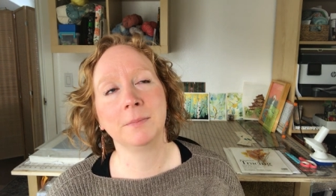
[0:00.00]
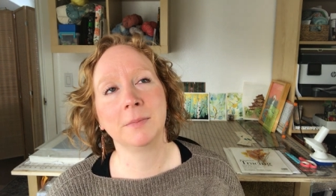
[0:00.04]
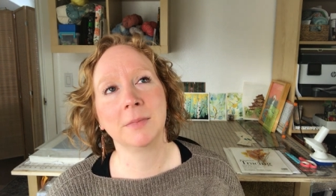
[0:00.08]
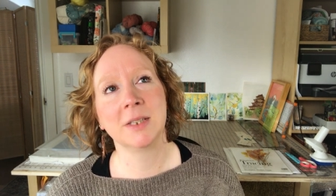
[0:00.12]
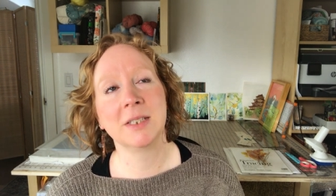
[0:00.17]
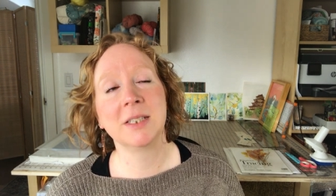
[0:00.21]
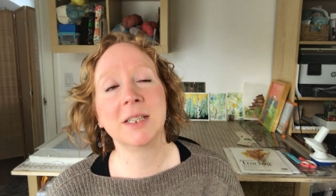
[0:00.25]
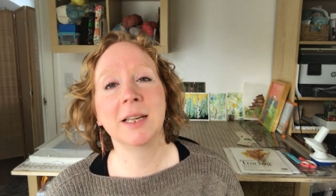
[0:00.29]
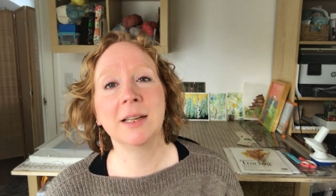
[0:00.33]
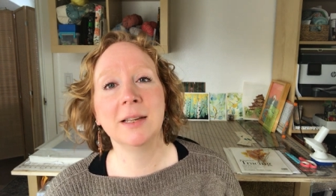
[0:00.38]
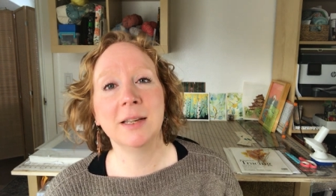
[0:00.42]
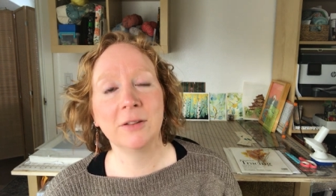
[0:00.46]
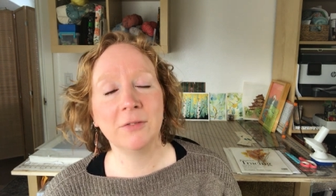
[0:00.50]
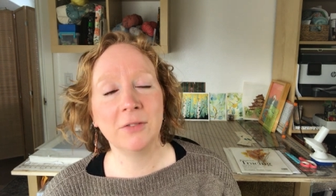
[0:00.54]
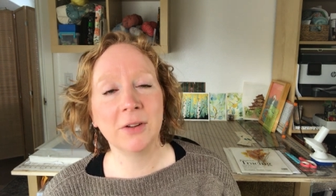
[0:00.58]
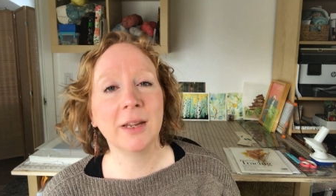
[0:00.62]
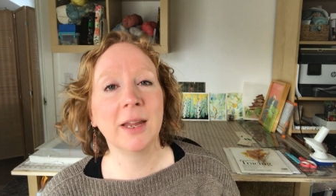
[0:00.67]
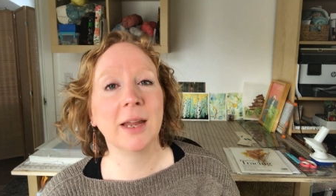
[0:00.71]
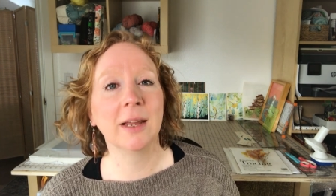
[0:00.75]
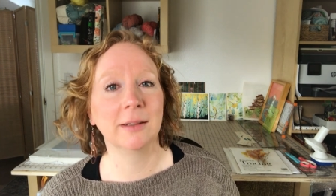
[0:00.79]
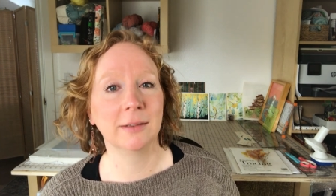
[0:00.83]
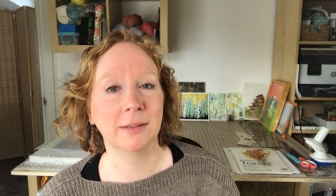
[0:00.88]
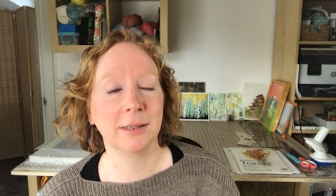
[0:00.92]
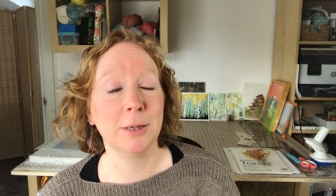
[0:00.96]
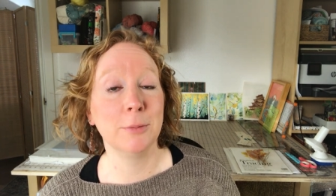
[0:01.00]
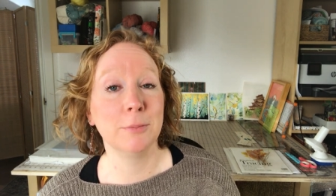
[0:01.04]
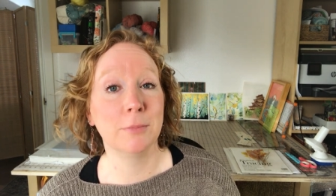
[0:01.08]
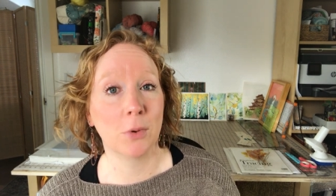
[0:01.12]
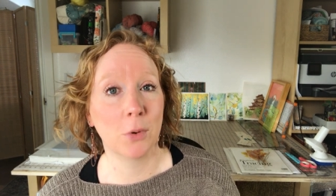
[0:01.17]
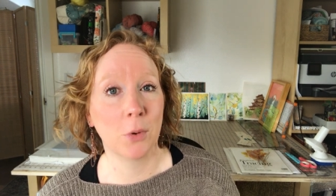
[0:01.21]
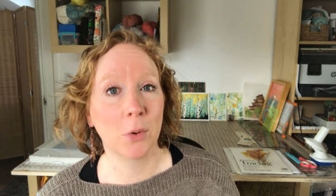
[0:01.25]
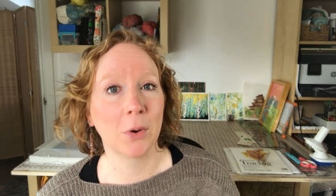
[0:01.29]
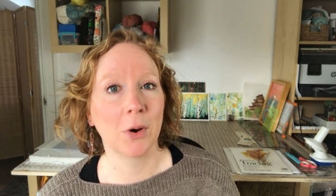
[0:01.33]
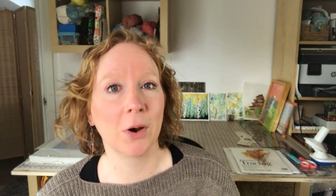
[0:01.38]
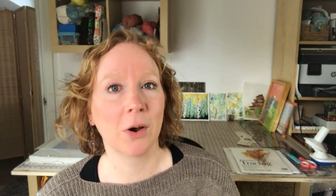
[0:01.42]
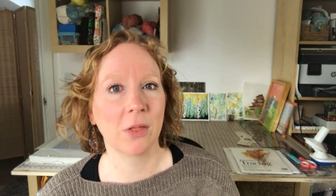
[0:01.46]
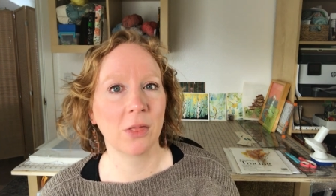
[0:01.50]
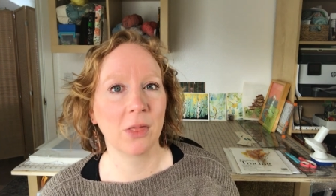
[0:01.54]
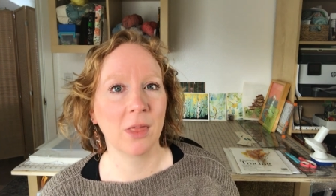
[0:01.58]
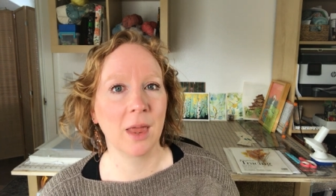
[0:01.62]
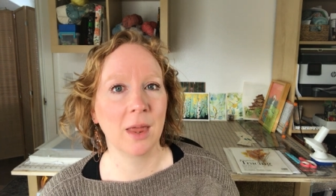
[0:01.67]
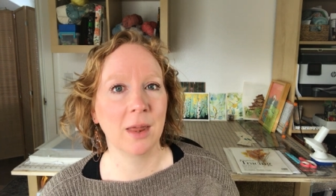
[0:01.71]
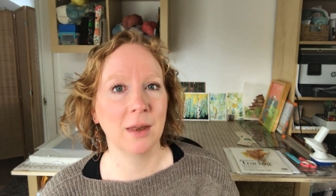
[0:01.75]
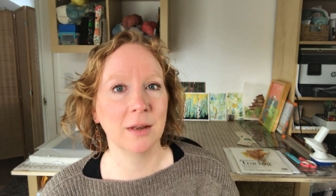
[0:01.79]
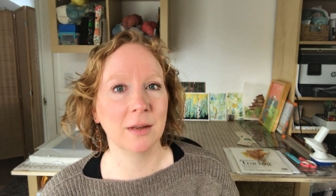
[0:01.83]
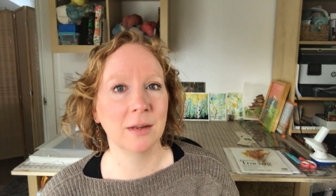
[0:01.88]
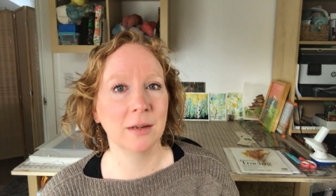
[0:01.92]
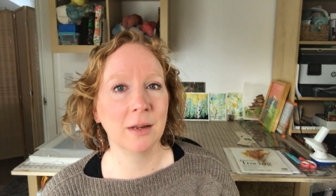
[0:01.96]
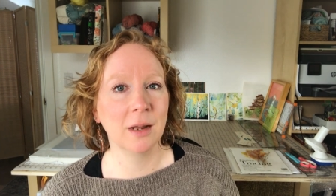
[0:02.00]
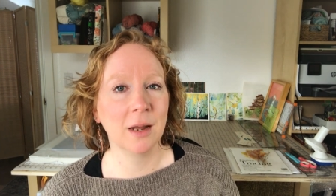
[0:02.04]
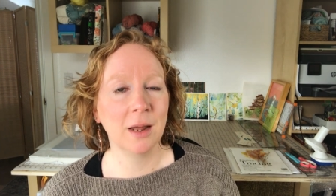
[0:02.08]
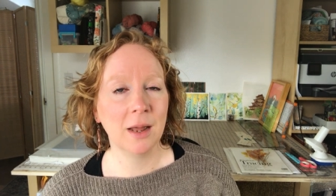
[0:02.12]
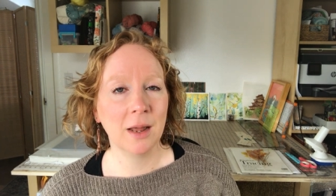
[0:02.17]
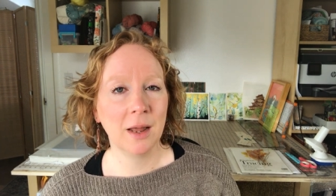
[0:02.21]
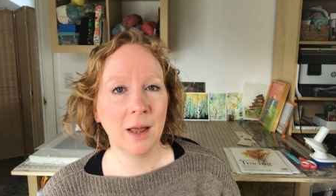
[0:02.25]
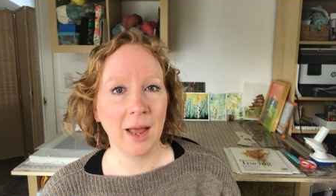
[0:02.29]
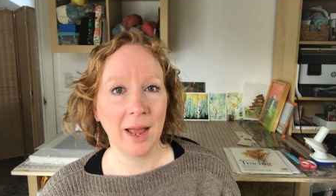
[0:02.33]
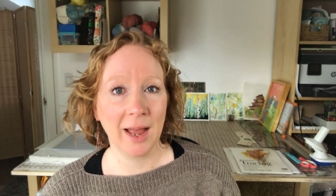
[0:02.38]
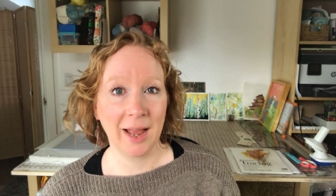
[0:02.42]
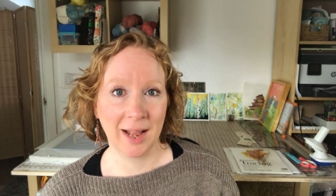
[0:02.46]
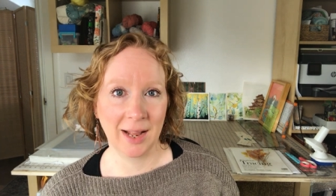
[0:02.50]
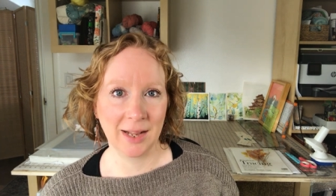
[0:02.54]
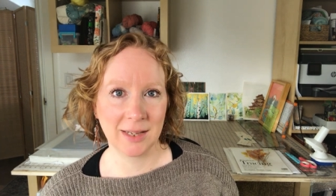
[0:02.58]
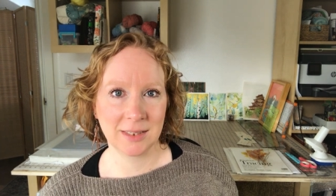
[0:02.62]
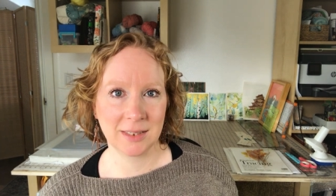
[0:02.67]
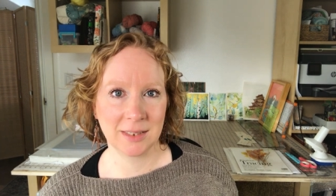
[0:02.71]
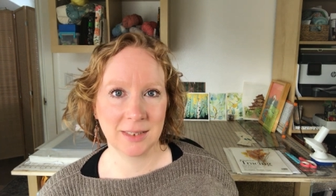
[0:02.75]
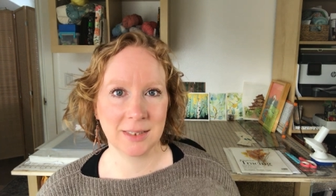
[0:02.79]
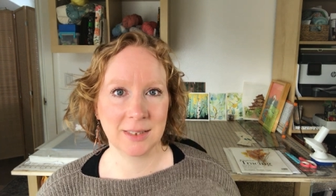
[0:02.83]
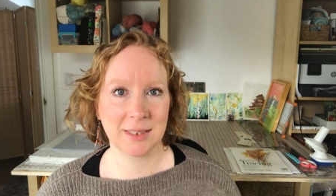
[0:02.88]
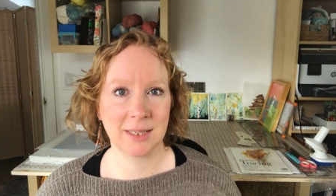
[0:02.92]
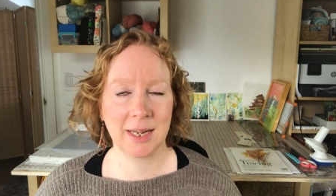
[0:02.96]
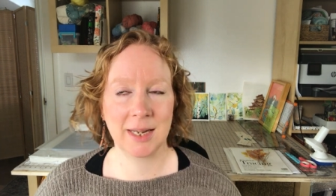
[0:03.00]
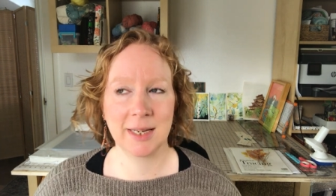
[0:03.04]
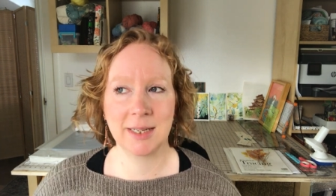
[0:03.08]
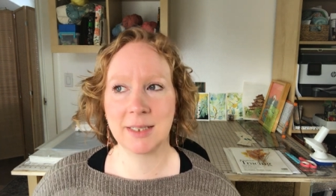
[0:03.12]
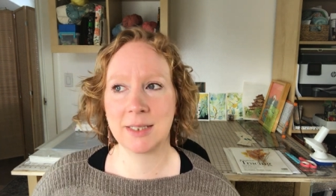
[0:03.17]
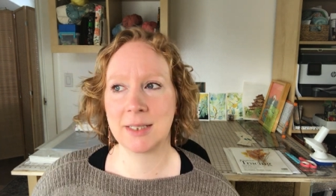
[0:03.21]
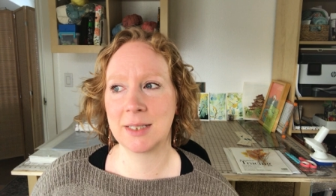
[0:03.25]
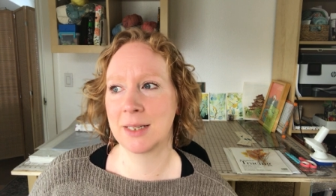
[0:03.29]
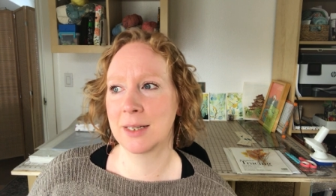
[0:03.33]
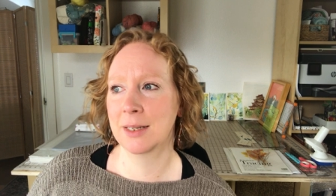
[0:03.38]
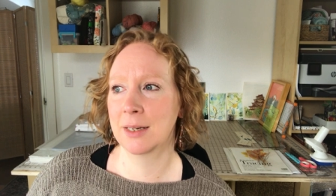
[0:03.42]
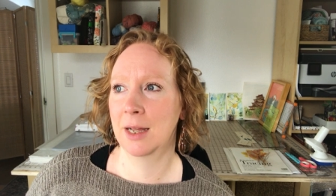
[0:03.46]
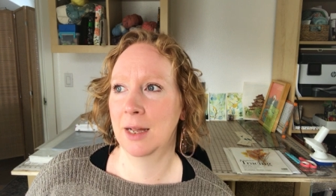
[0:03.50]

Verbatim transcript: significantly more than acid dyes.